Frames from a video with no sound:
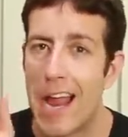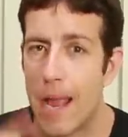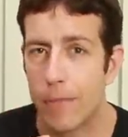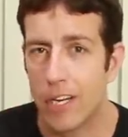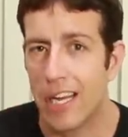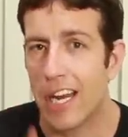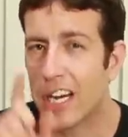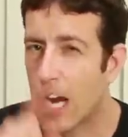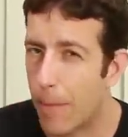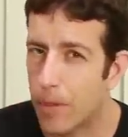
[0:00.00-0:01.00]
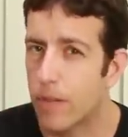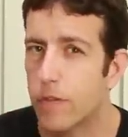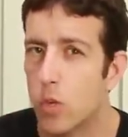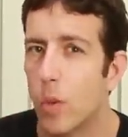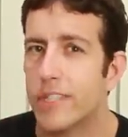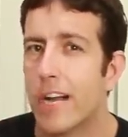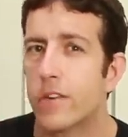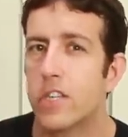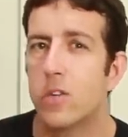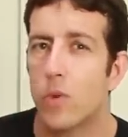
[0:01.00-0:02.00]
I am going to get a couple of new ones
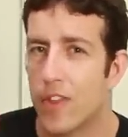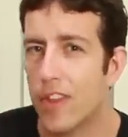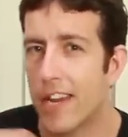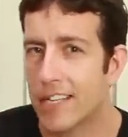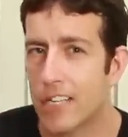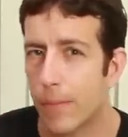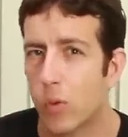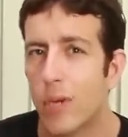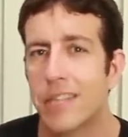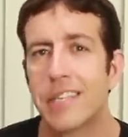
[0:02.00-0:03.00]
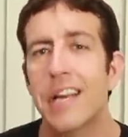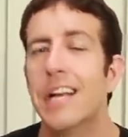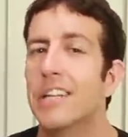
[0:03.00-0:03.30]
out to you within the next couple weeks,